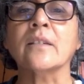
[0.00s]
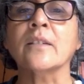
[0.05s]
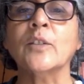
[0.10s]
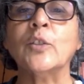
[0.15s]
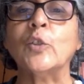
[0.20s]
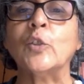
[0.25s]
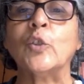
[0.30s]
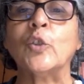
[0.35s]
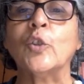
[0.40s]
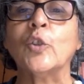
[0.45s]

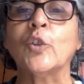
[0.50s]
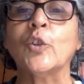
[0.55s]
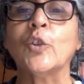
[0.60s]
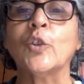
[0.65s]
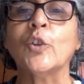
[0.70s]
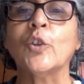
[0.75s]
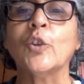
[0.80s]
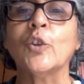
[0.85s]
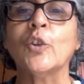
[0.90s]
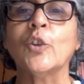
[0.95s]
No,
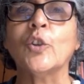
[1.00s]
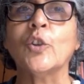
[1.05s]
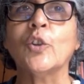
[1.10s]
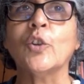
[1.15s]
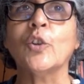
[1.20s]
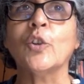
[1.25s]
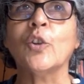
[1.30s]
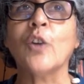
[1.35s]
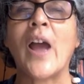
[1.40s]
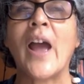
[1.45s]

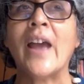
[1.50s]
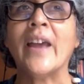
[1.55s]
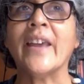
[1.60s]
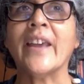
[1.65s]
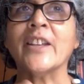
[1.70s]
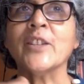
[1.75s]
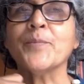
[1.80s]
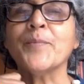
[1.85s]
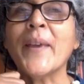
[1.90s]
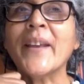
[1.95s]
I
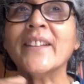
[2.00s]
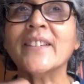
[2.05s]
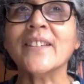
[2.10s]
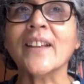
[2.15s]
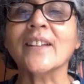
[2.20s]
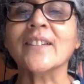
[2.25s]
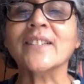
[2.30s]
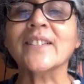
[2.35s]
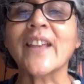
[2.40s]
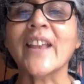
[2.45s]
expect
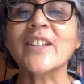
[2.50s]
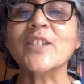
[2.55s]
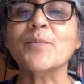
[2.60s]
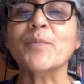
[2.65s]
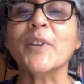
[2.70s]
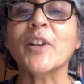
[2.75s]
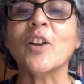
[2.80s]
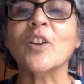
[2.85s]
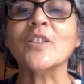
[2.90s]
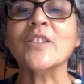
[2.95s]
success
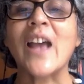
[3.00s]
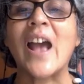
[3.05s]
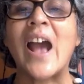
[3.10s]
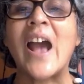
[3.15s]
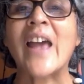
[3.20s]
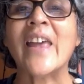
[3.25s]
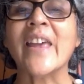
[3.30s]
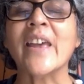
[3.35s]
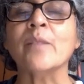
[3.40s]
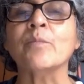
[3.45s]
because
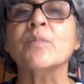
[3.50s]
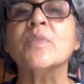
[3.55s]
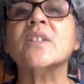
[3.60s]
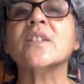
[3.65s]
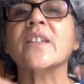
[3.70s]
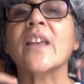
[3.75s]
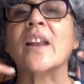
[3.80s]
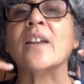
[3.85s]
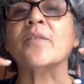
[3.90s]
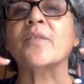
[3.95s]
I am
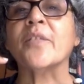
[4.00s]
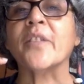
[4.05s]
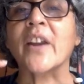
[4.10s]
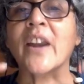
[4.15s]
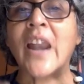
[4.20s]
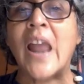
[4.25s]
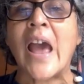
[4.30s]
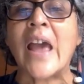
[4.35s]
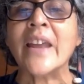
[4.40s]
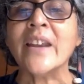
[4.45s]

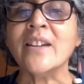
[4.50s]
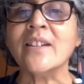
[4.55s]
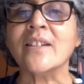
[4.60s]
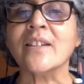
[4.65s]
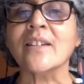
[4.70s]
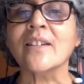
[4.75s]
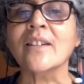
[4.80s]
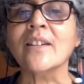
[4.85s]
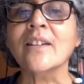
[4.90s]
self-reliant,